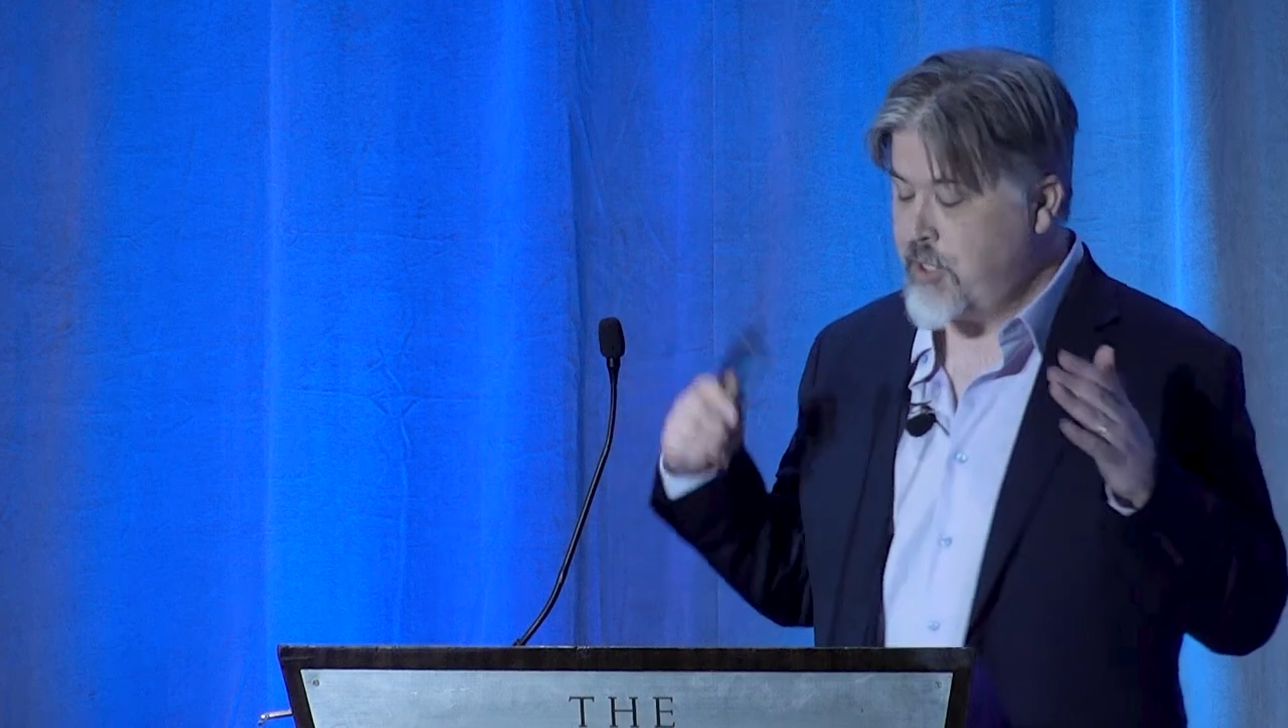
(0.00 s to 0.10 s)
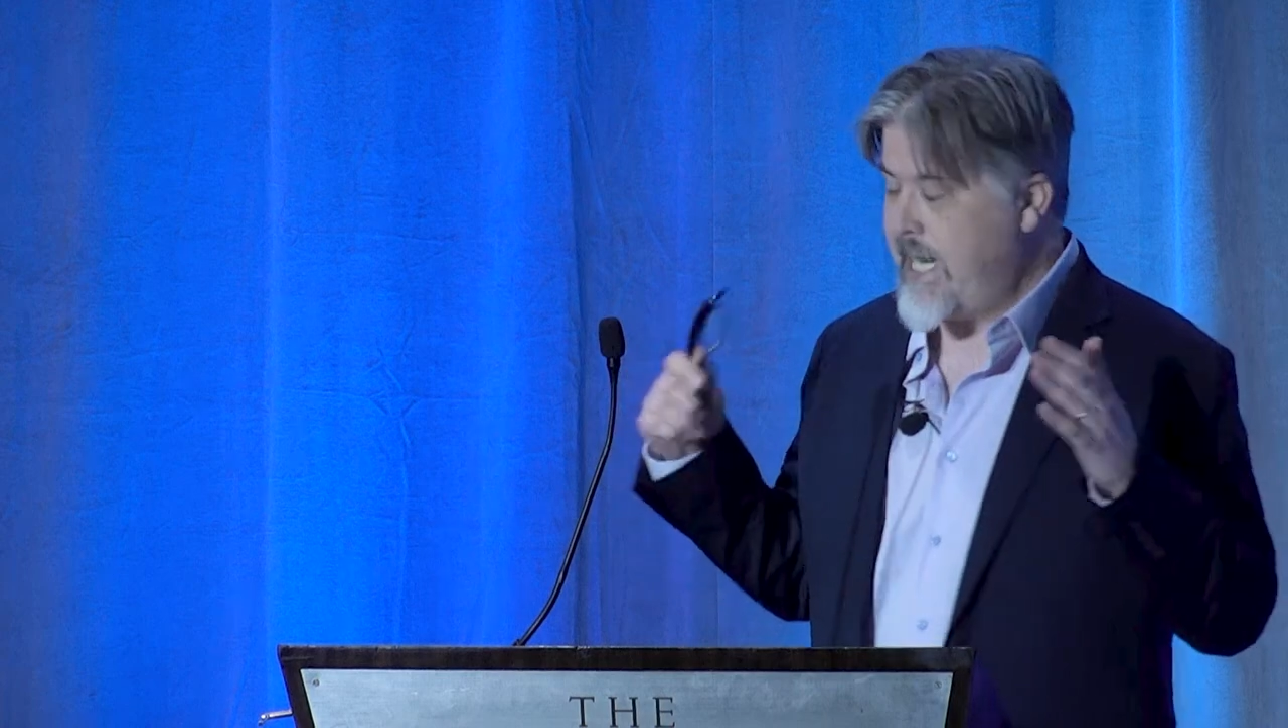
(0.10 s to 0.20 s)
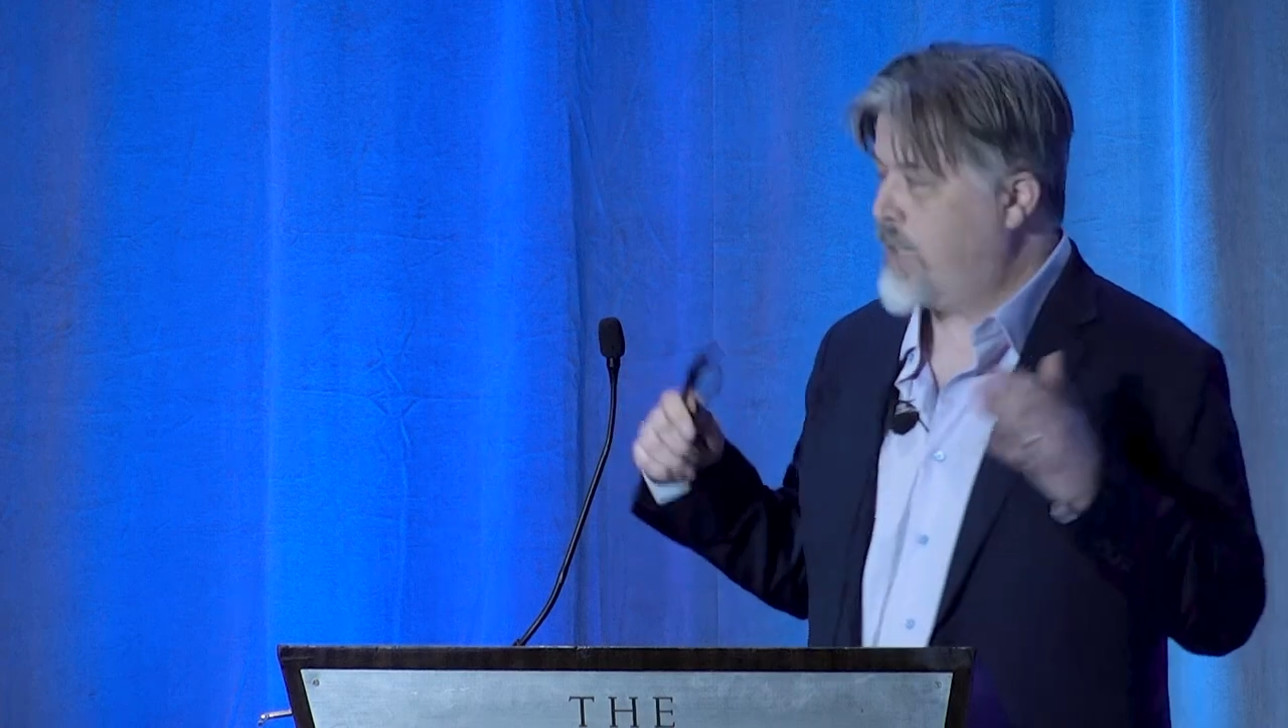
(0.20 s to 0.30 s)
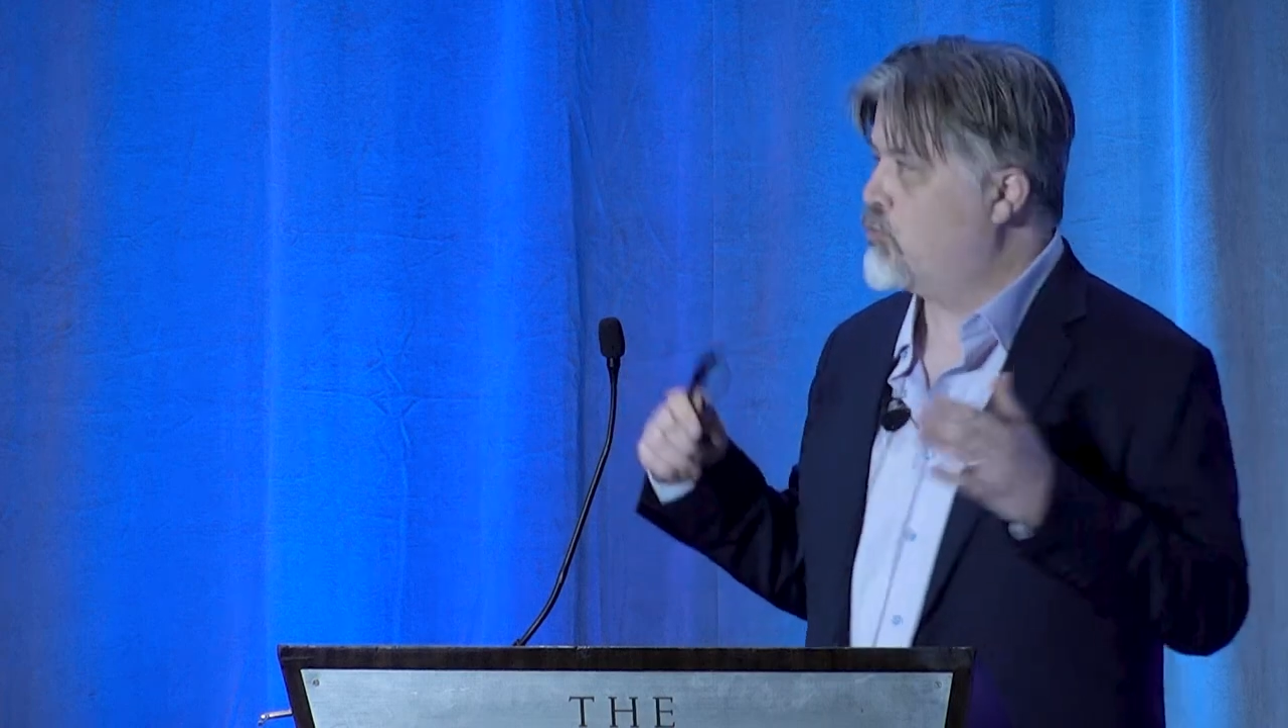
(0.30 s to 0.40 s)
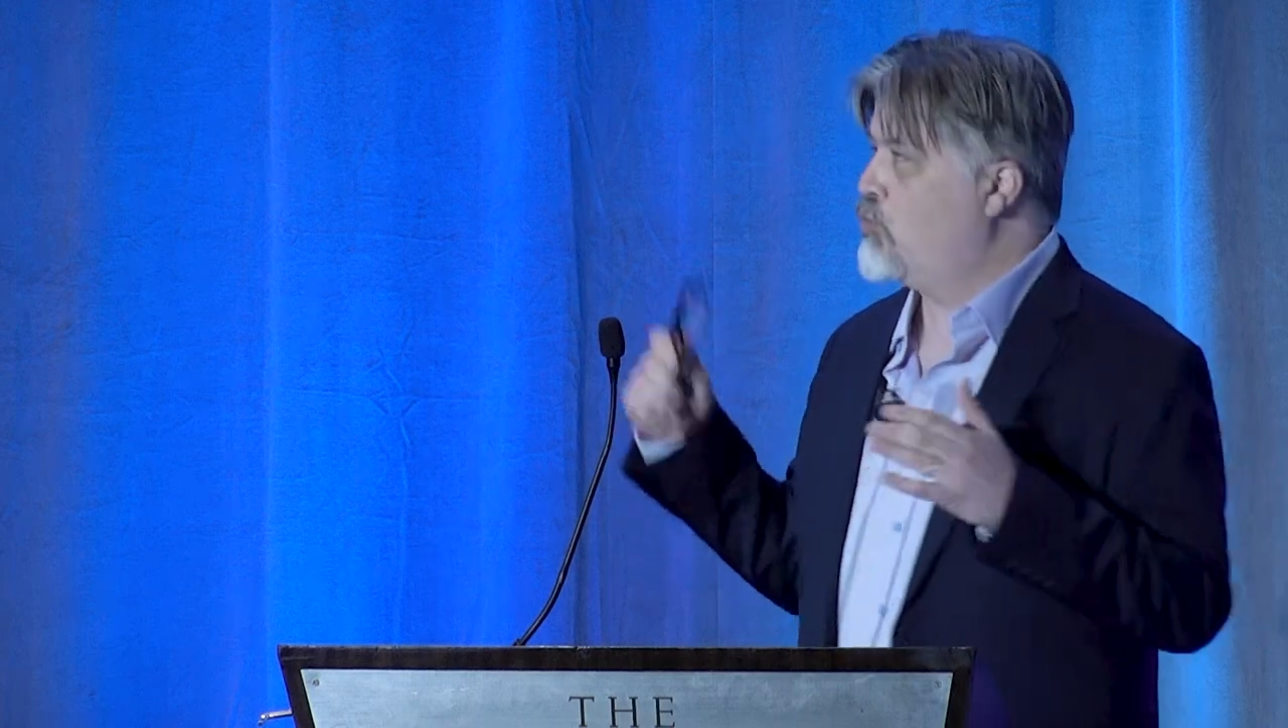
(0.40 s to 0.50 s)

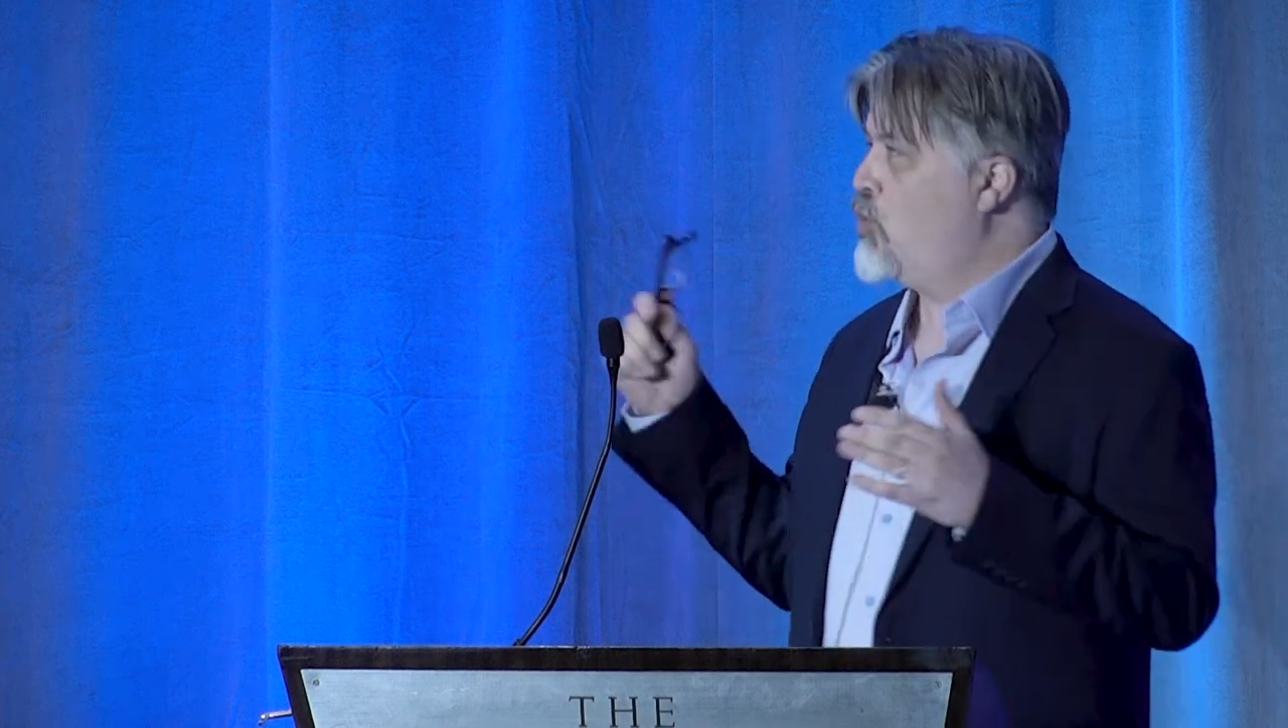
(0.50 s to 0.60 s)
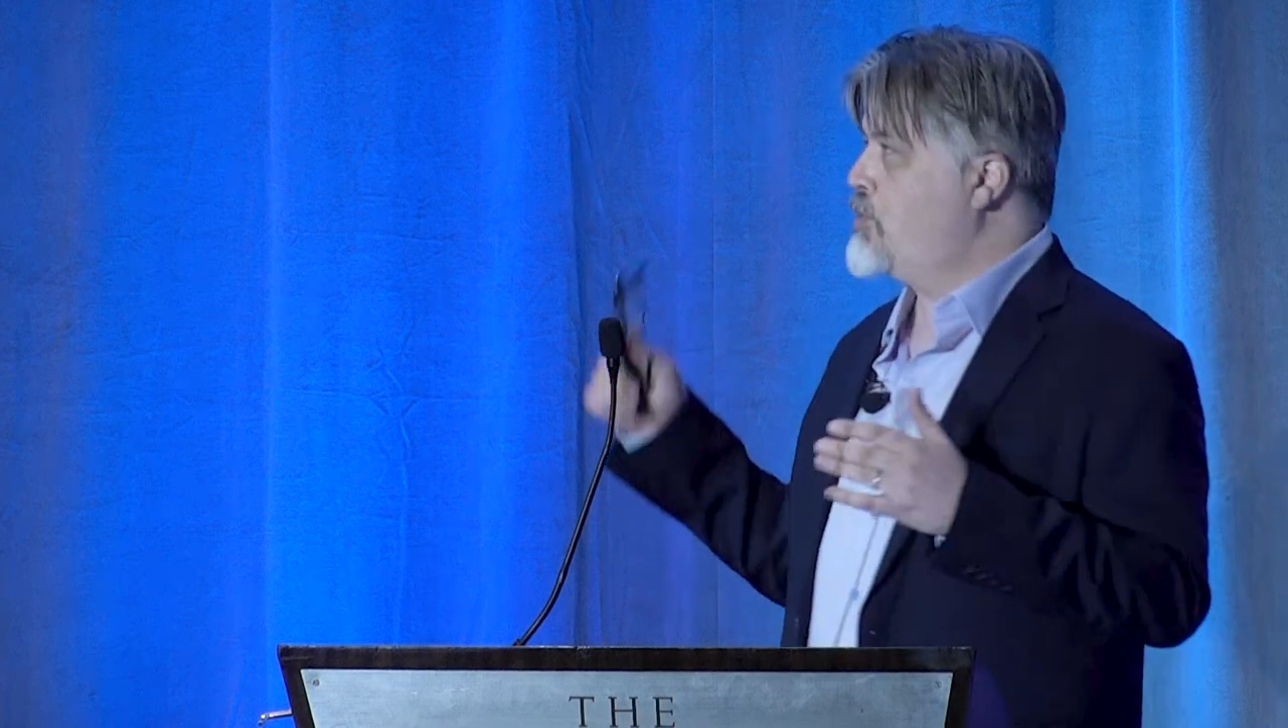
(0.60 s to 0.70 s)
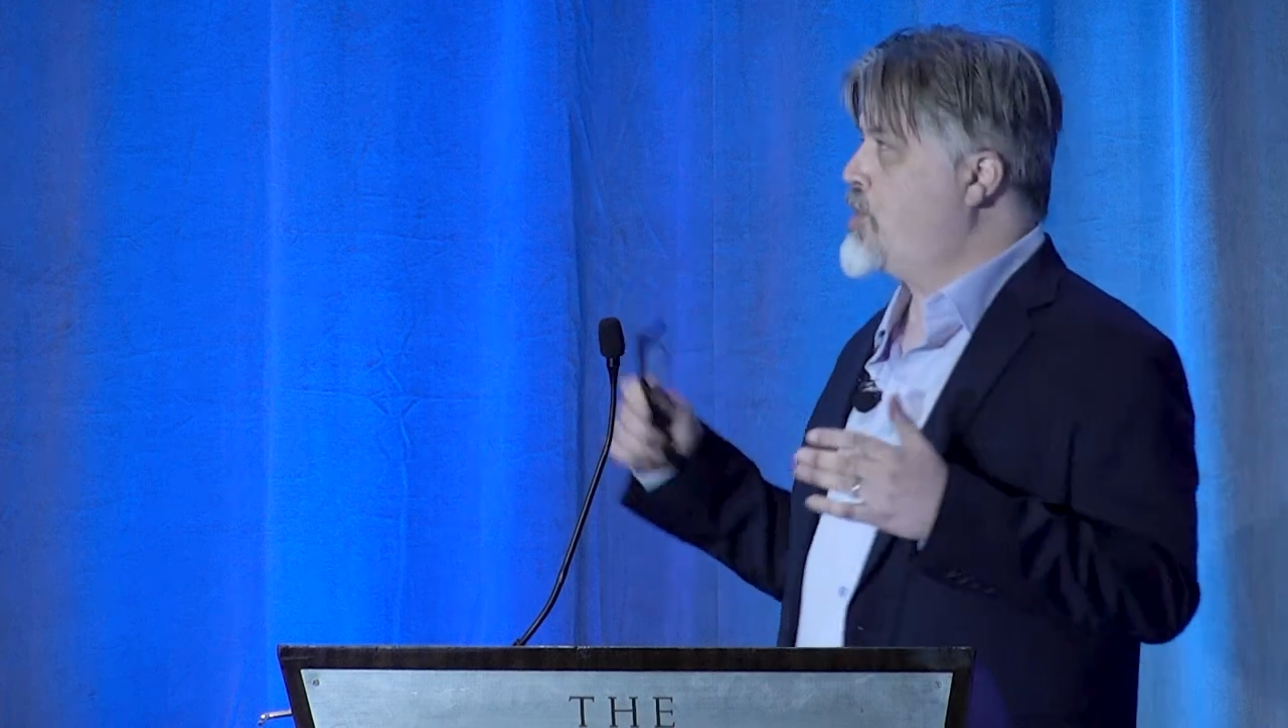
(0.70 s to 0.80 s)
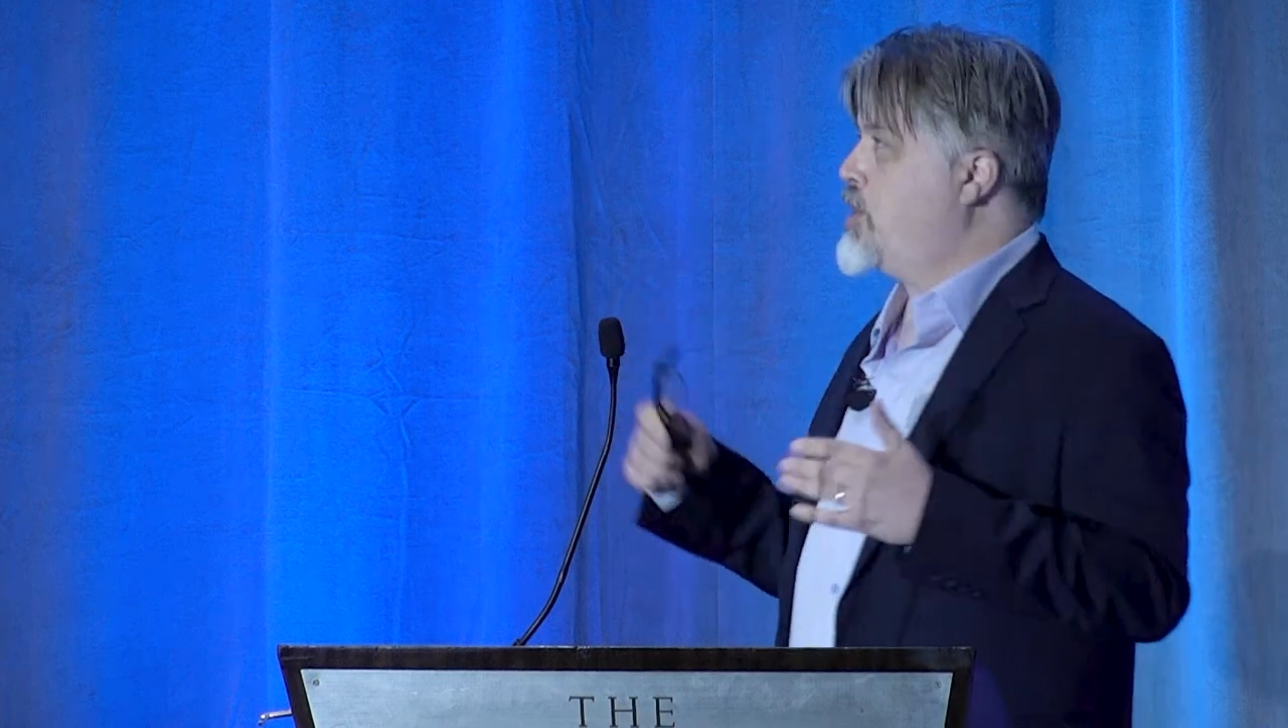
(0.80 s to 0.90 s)
take Roth's